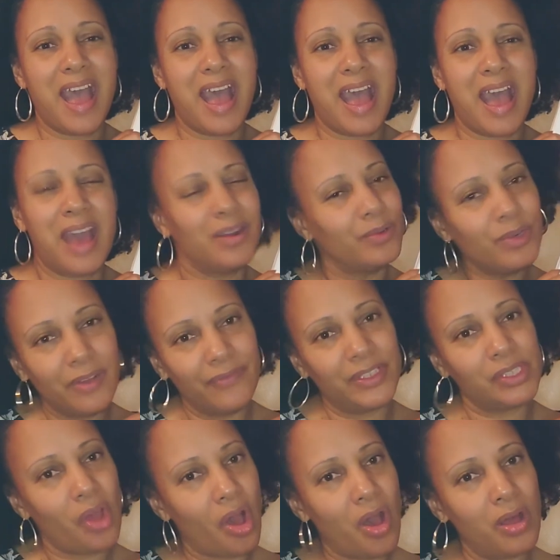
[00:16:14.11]
I don't know if
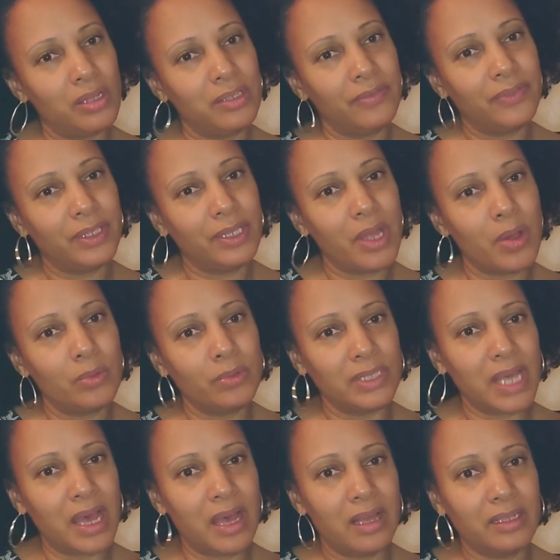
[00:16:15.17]
it's all of the loan
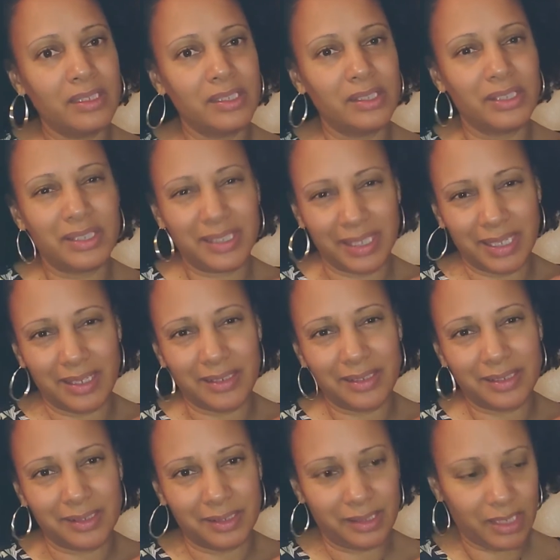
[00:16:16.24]
docs, because things
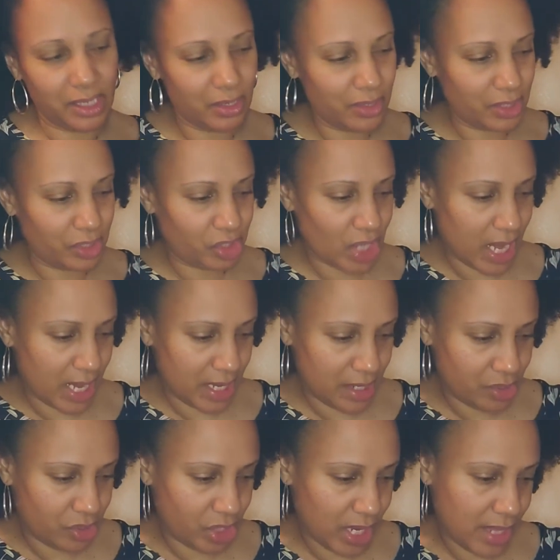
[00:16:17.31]
continue to
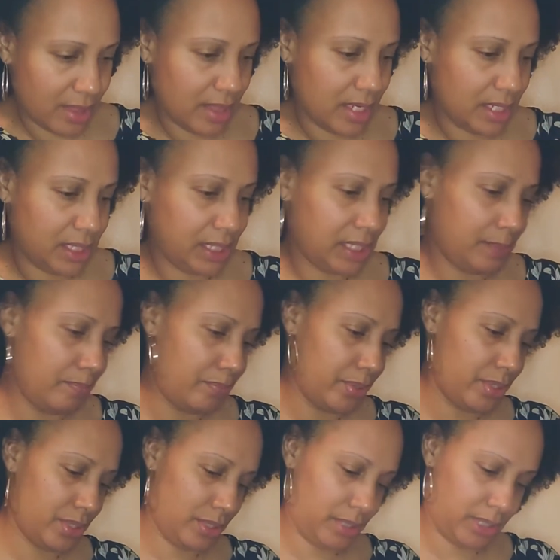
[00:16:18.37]
change, and this
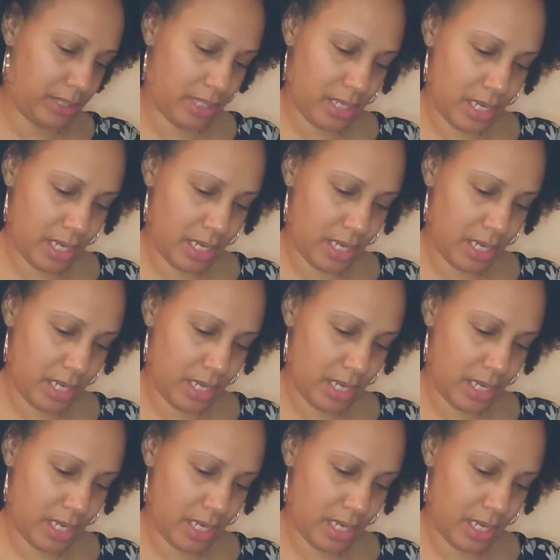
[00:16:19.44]
book's,